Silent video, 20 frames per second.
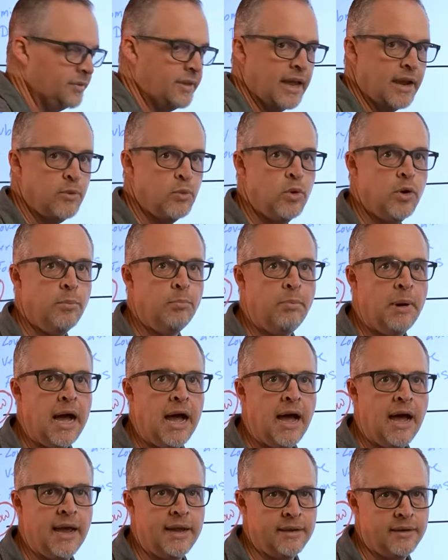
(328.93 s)
They will
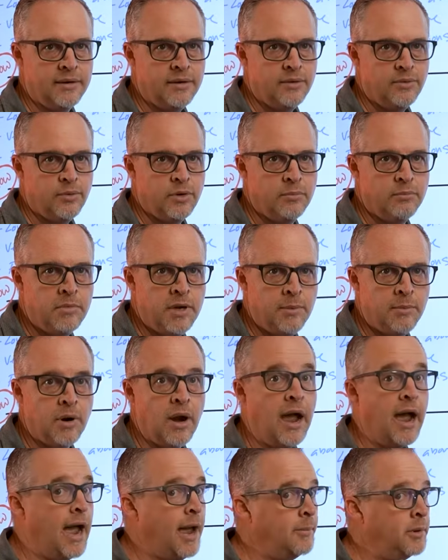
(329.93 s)
buy. Remember,
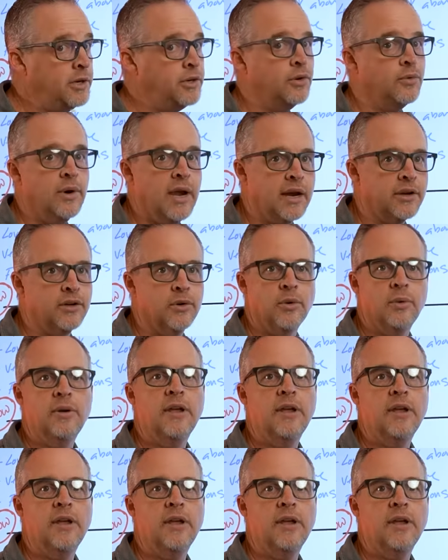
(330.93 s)
I'm a director.